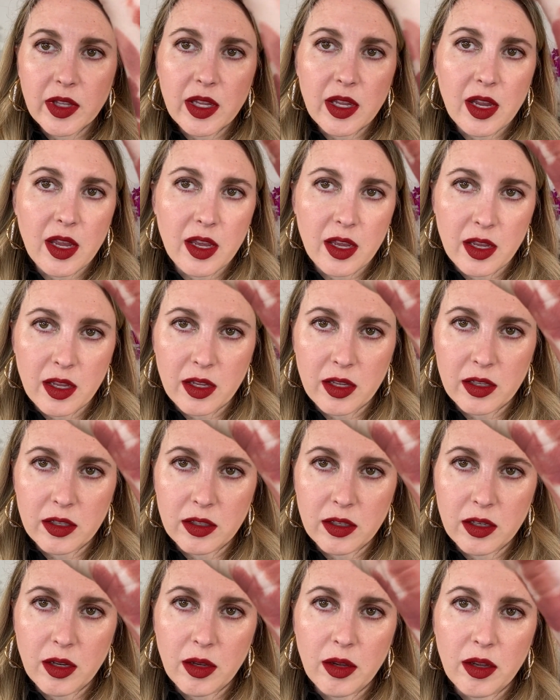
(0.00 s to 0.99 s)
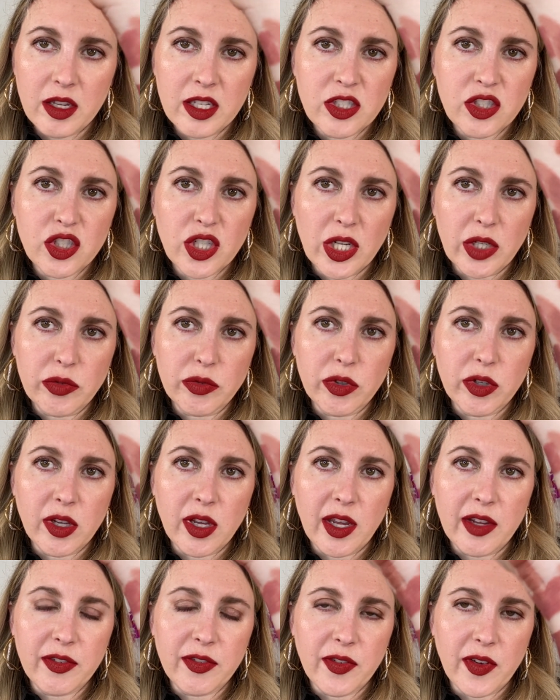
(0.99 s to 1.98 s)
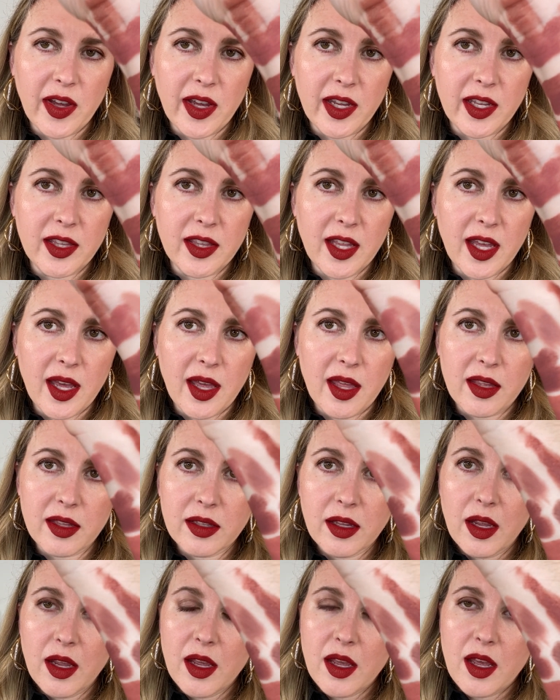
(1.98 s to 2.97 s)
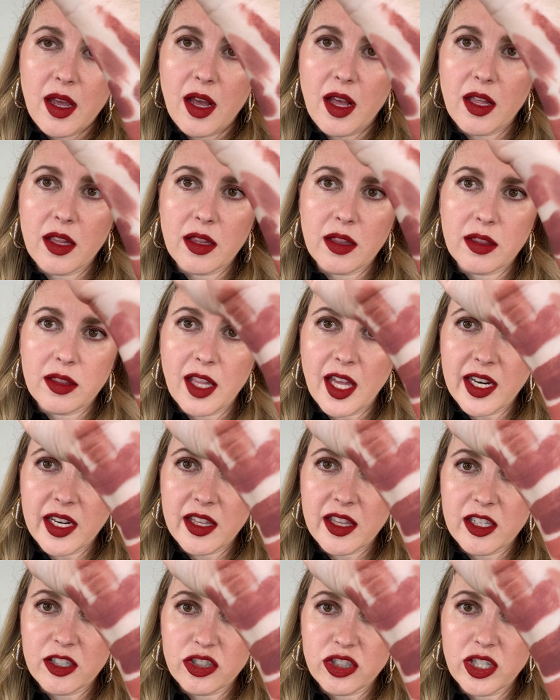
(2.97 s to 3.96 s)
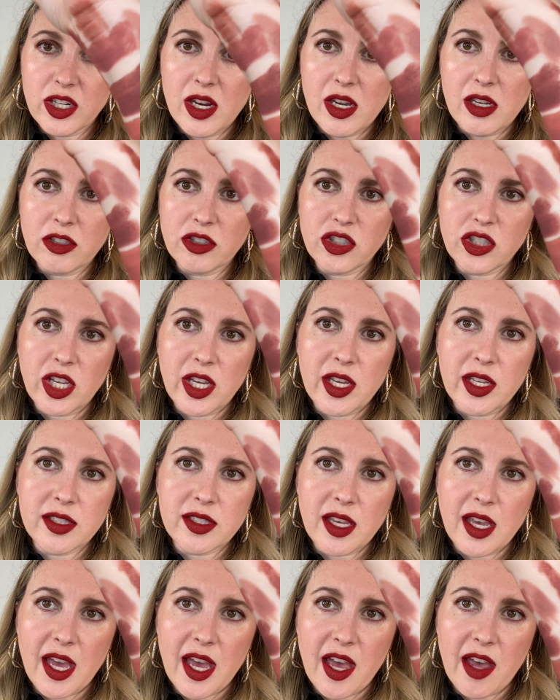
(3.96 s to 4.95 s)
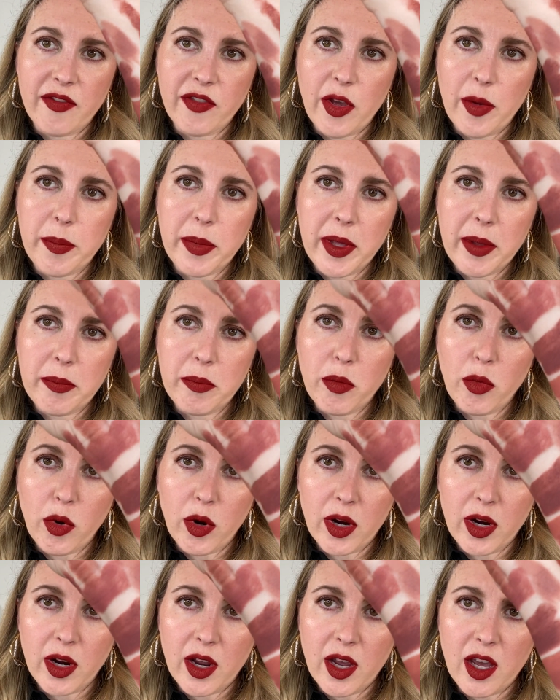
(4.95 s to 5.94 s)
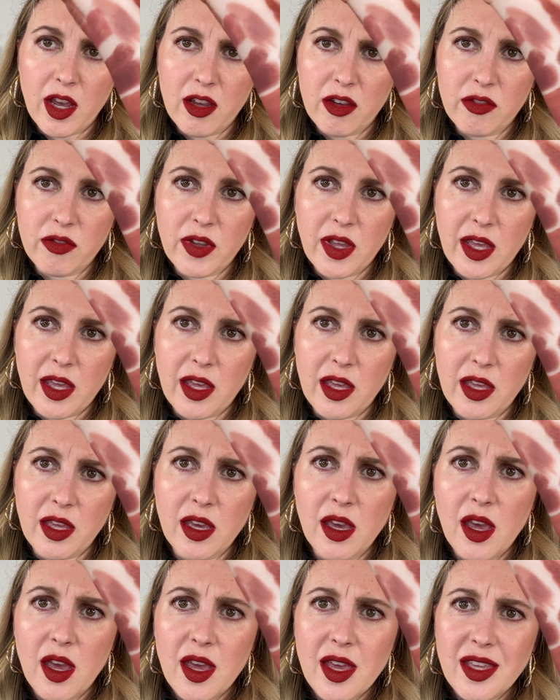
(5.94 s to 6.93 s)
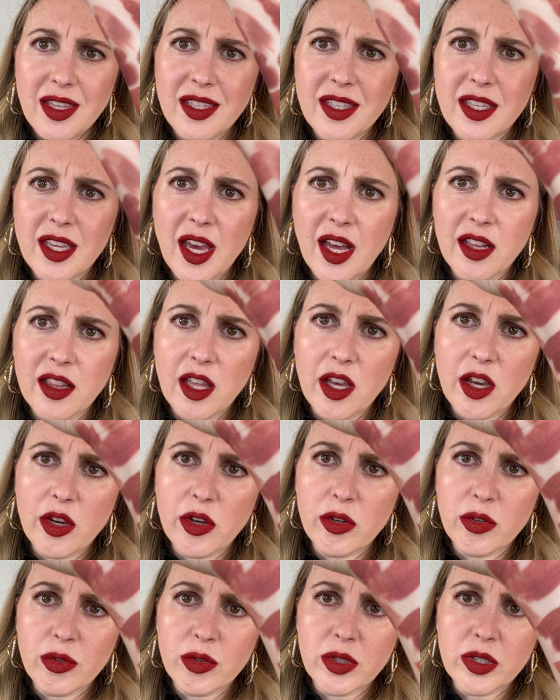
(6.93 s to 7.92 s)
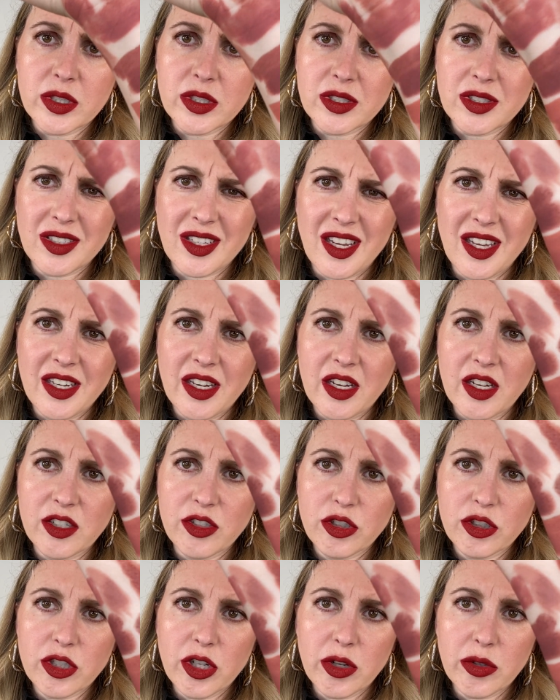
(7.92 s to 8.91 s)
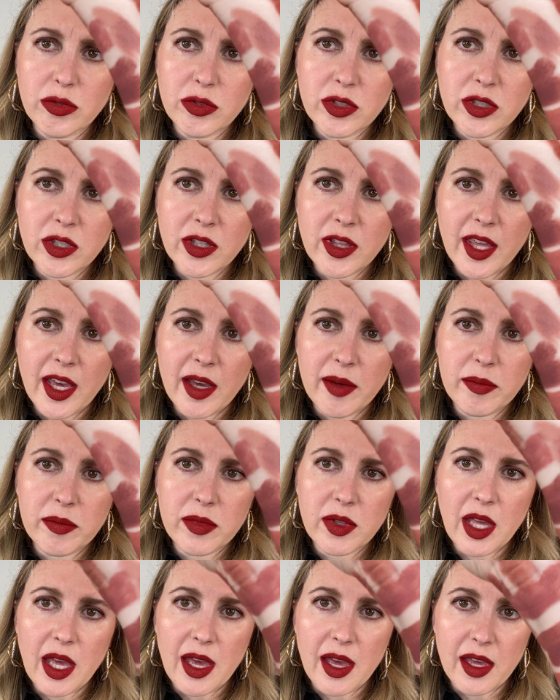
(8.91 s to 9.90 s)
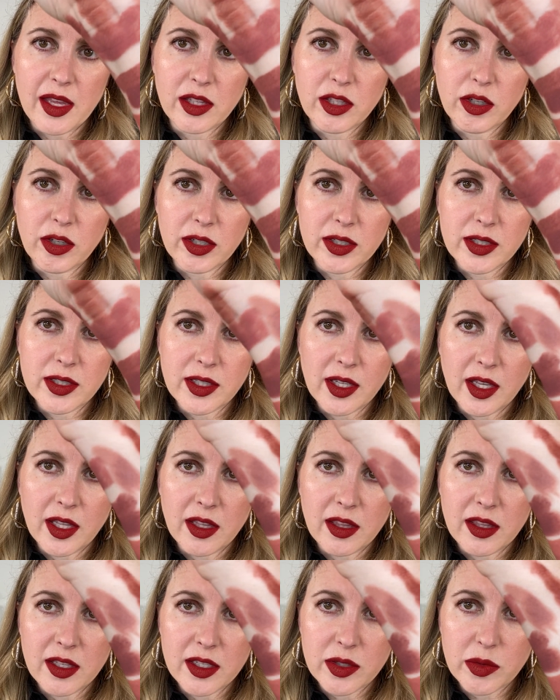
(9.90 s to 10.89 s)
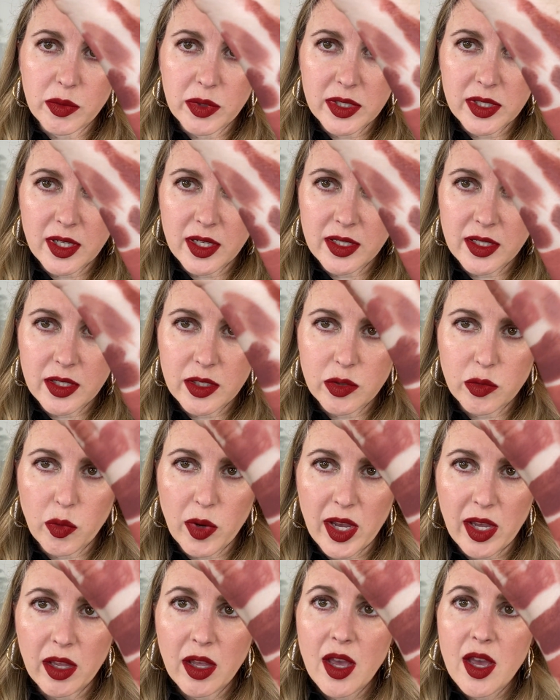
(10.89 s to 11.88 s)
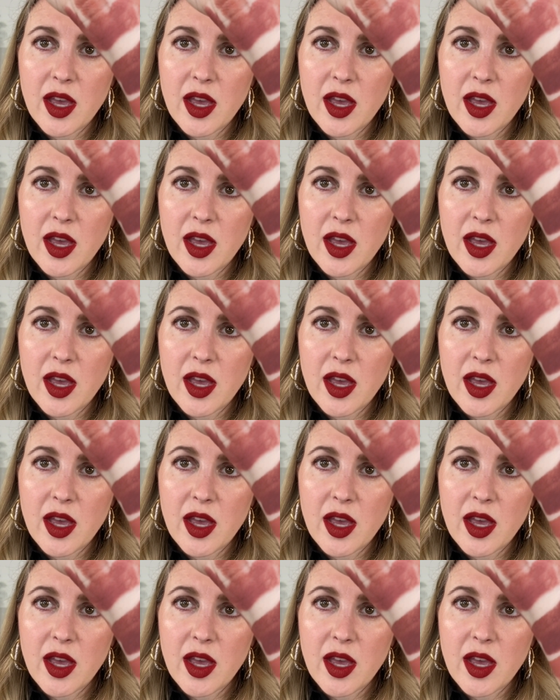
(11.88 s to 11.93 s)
And in general, I find that a lot of the Chanel shades have a bit more of a yellow kind of undertone to them. And you can see this one does as well.